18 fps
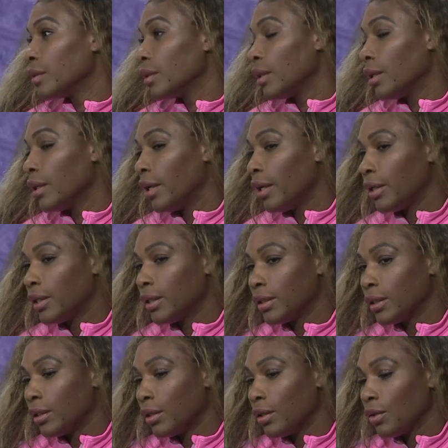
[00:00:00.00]
It
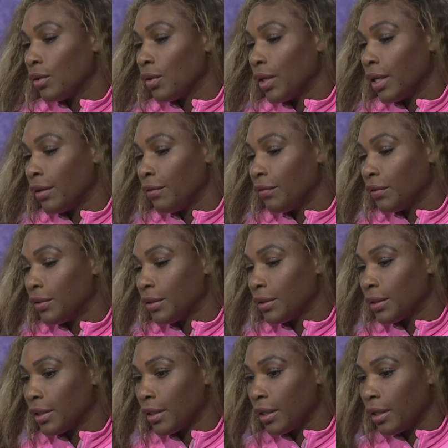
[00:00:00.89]
carries a long way. It
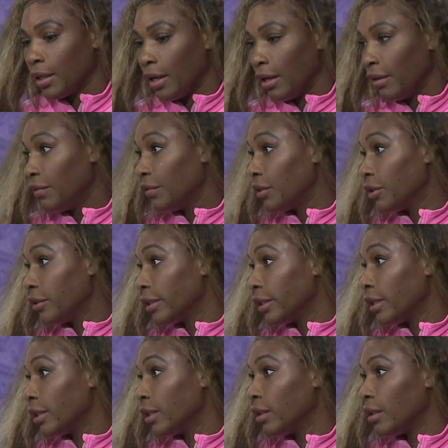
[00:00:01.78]
feels good. I feel
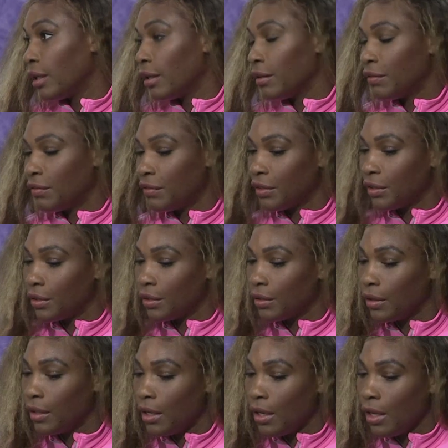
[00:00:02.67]
good. I
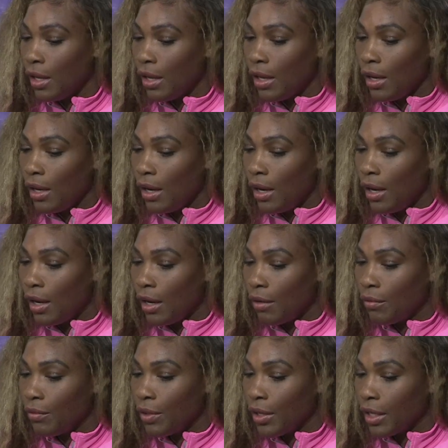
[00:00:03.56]
feel,
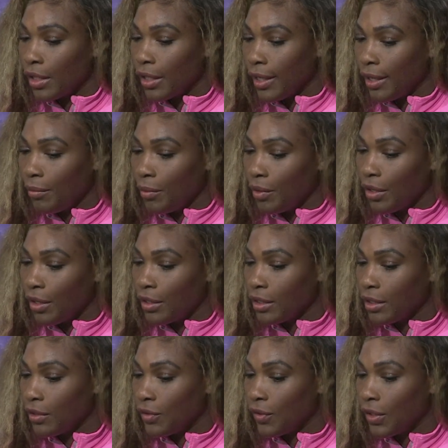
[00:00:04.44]
when I came here, I
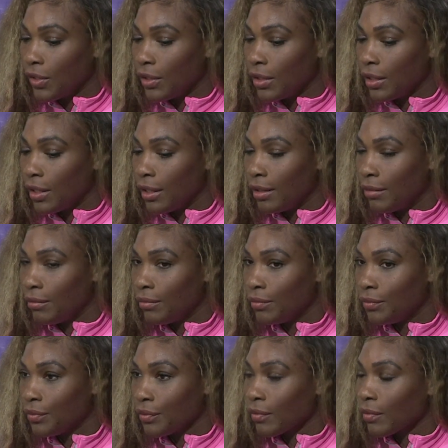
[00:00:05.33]
just felt
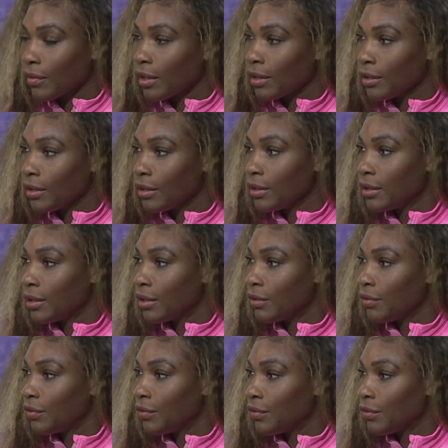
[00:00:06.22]
a sense
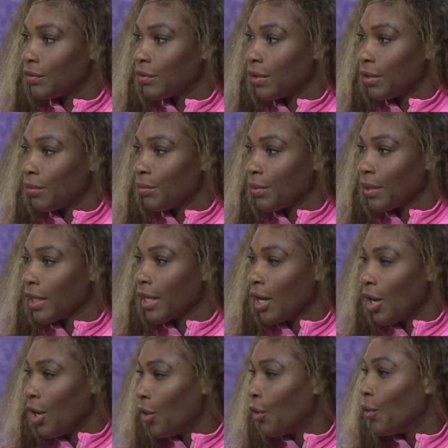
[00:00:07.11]
of being
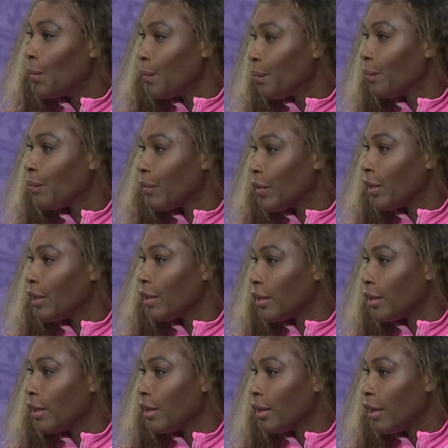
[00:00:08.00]
home,
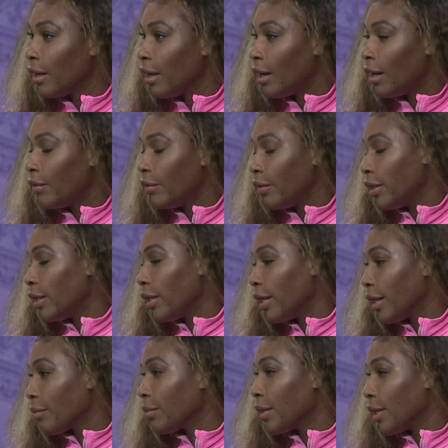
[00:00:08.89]
and I really
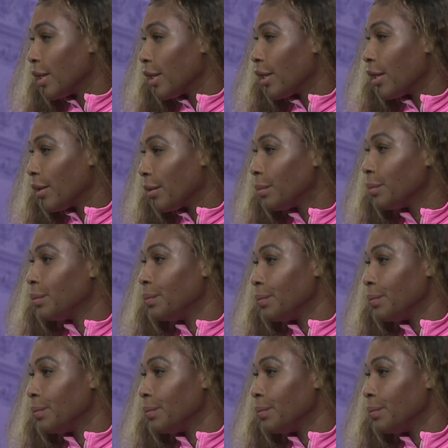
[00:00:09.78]
like being here.